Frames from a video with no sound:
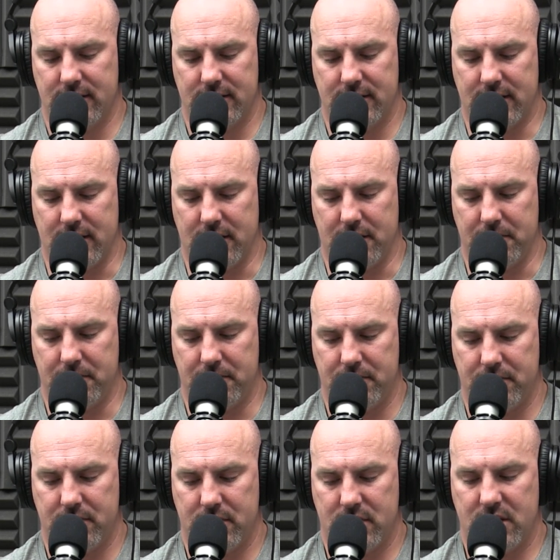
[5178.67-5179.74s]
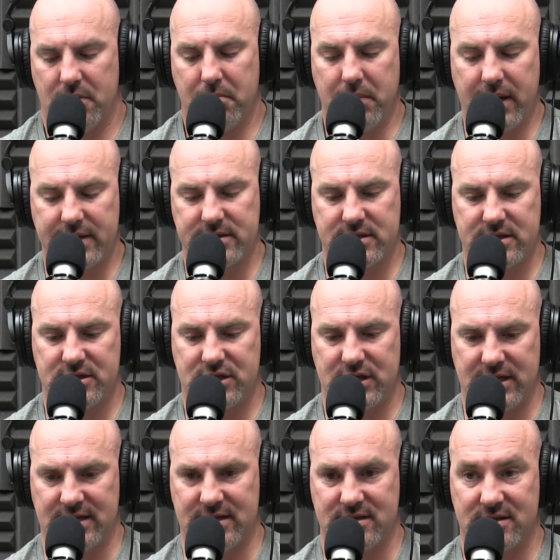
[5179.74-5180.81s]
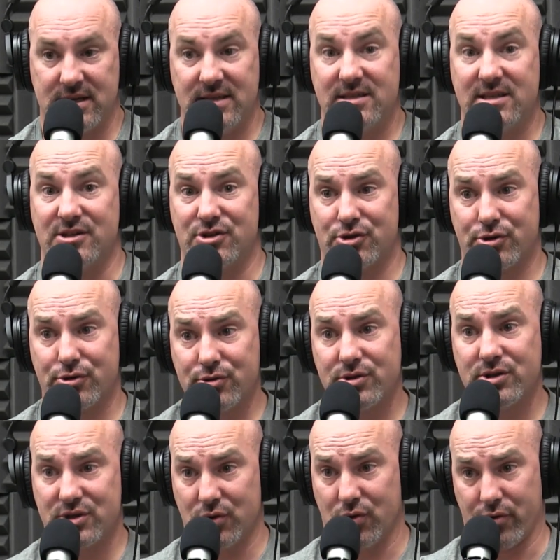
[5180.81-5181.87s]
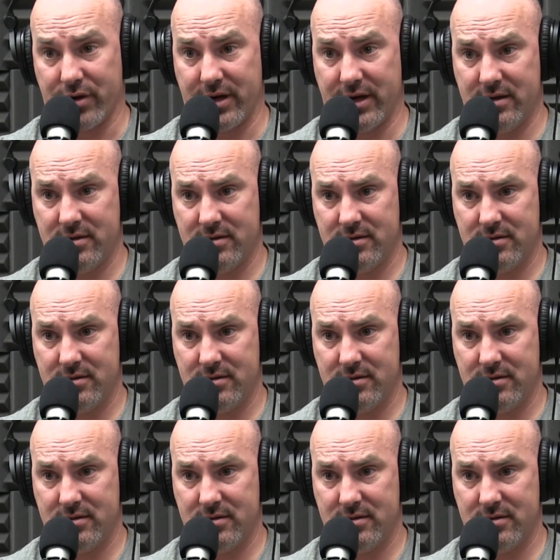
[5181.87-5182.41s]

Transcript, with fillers: Um, the message is it's a true story.